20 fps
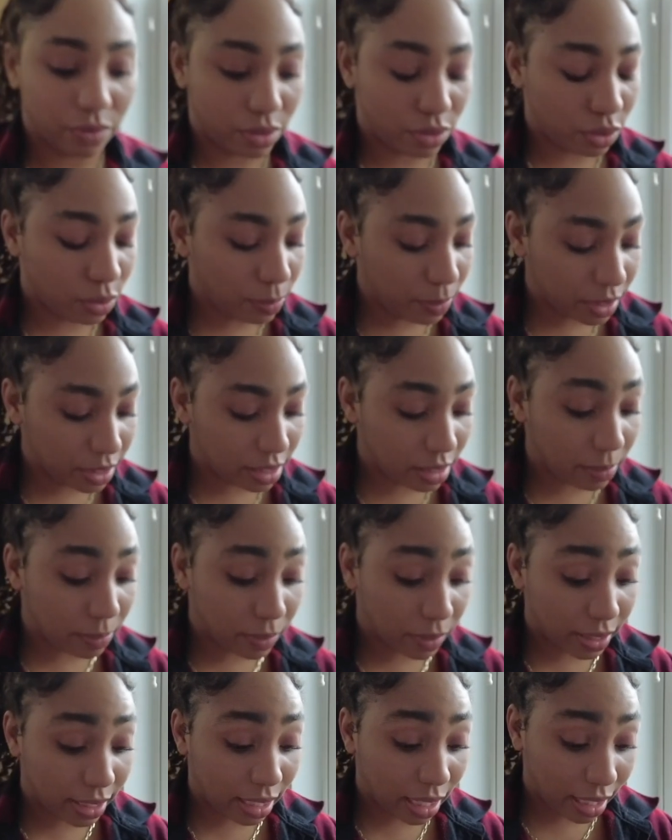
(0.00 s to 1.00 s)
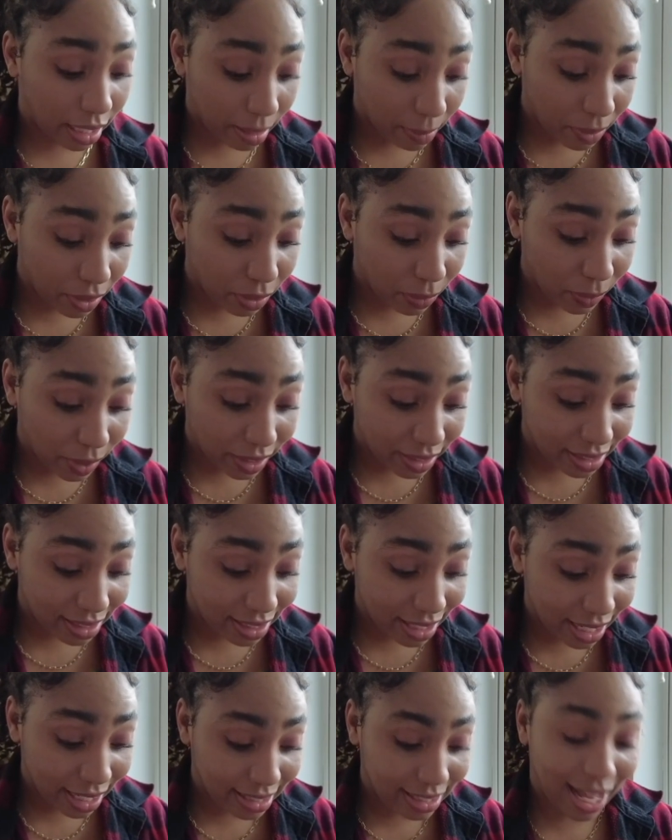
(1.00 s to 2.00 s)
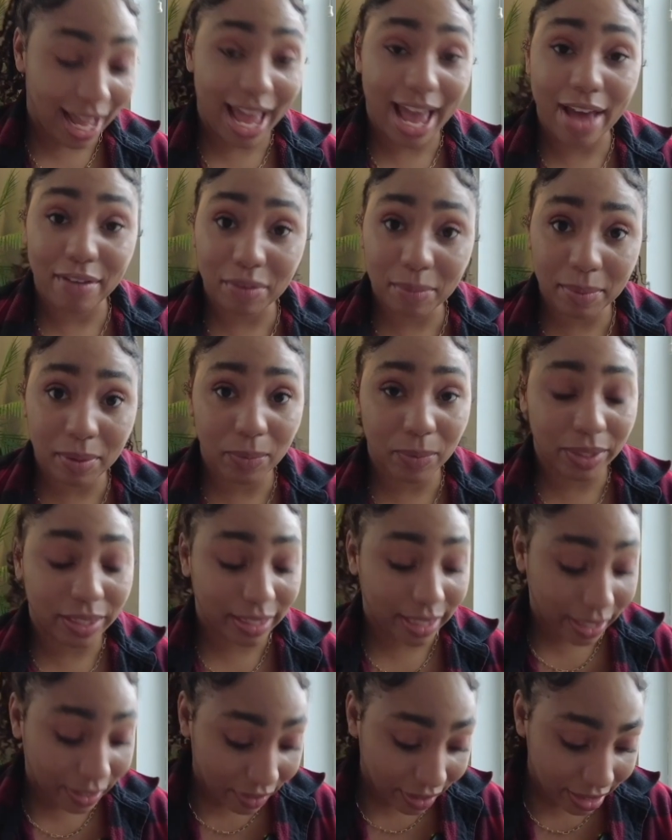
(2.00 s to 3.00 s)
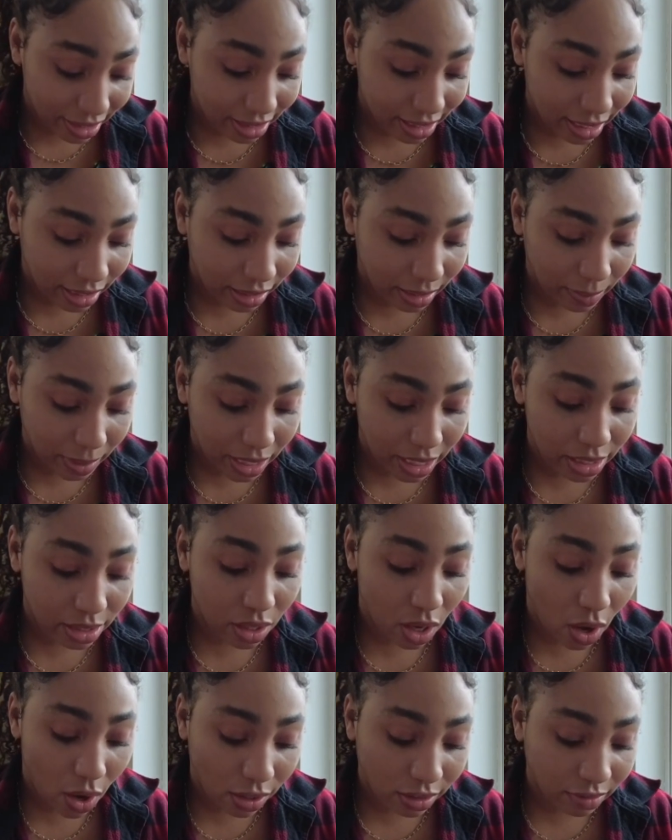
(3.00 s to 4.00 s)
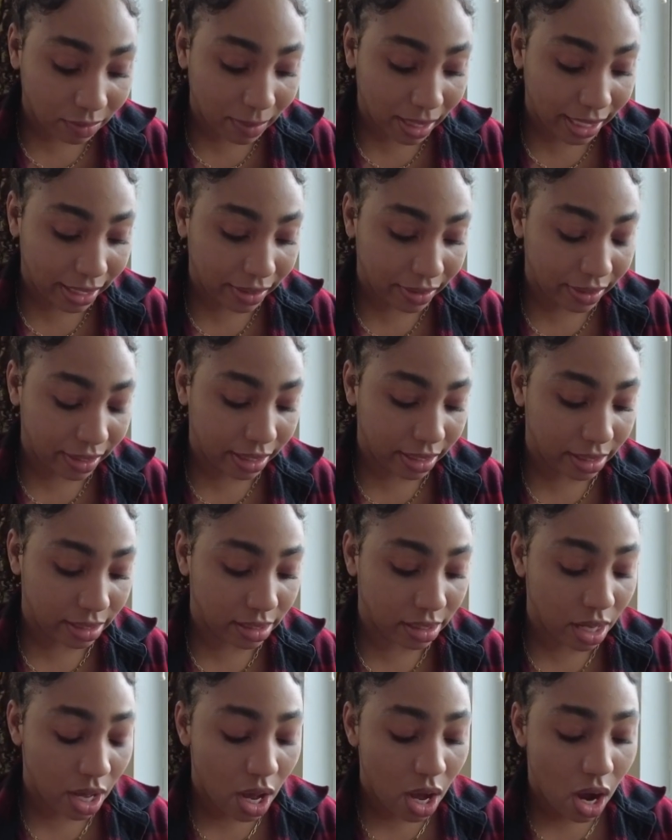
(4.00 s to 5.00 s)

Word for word: super simple and I am going to wear these today because I haven't been wearing earrings lately because all of my earrings